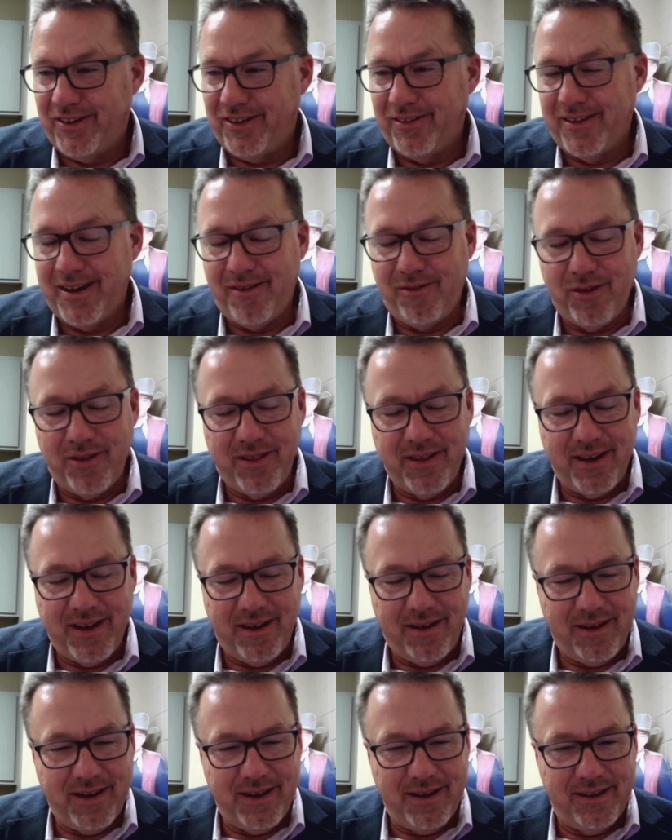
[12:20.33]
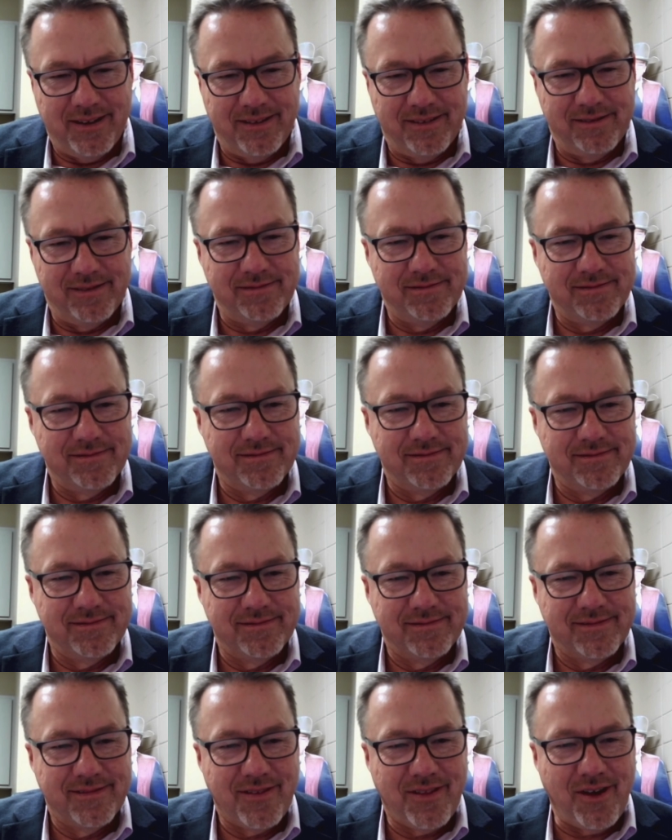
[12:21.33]
fell in love with the area, and
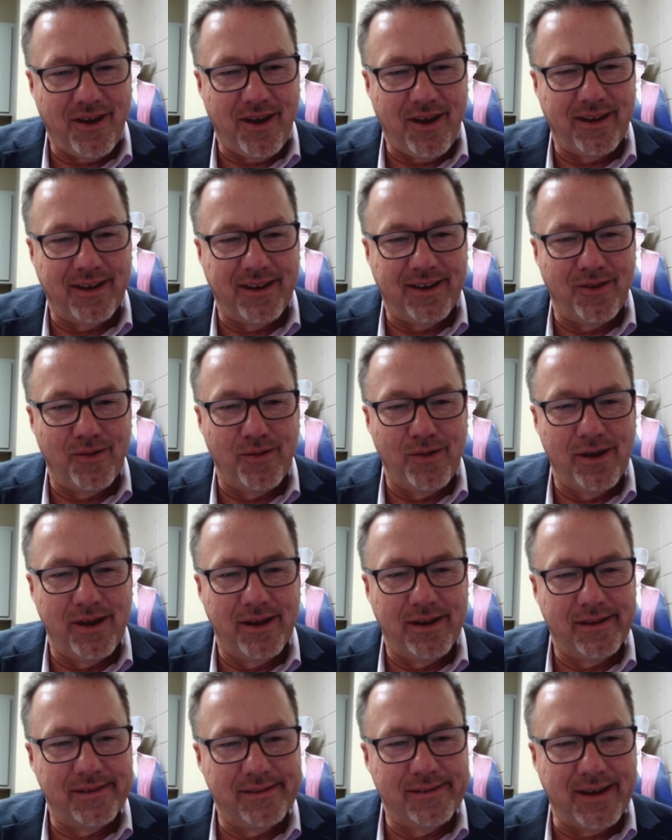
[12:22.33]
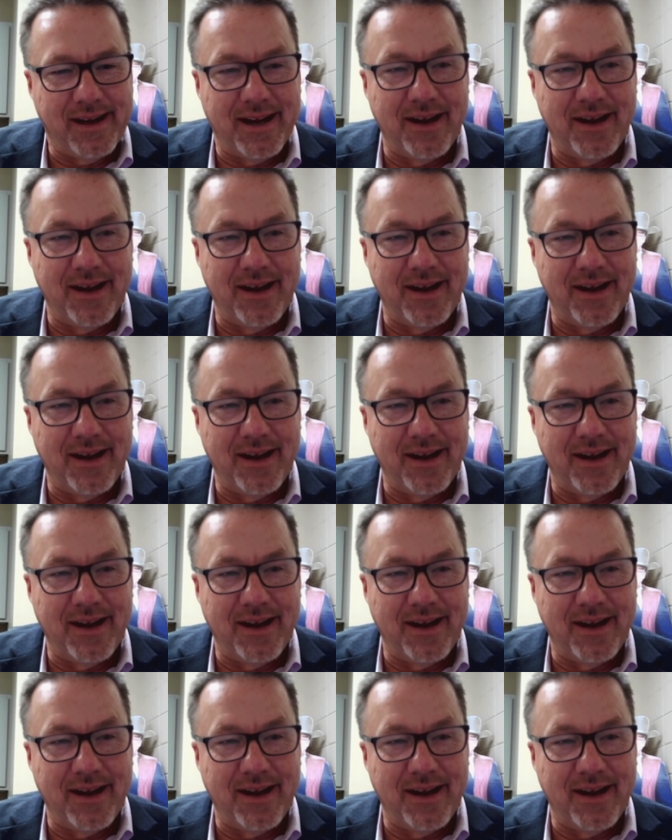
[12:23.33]
thought, you know what?